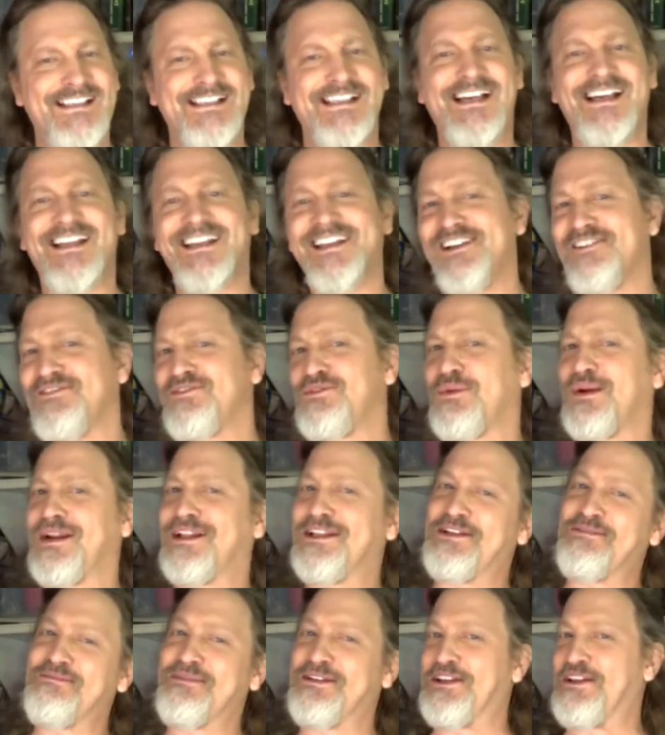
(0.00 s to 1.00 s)
gonna have to wait a
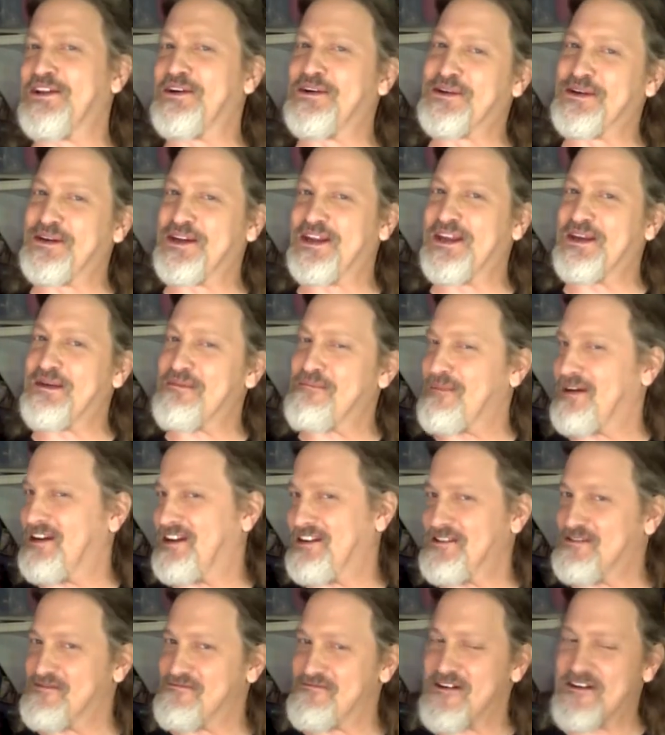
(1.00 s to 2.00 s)
little bit longer to get my
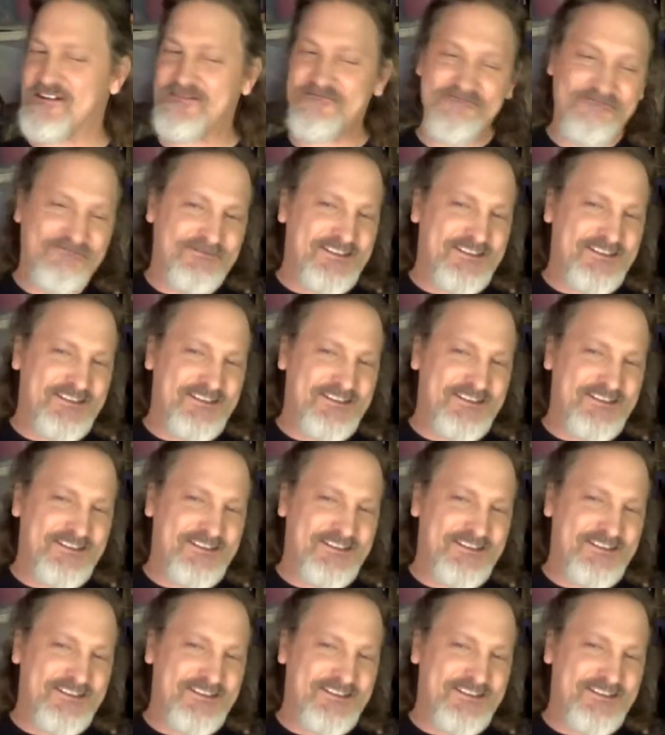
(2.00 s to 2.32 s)
new one.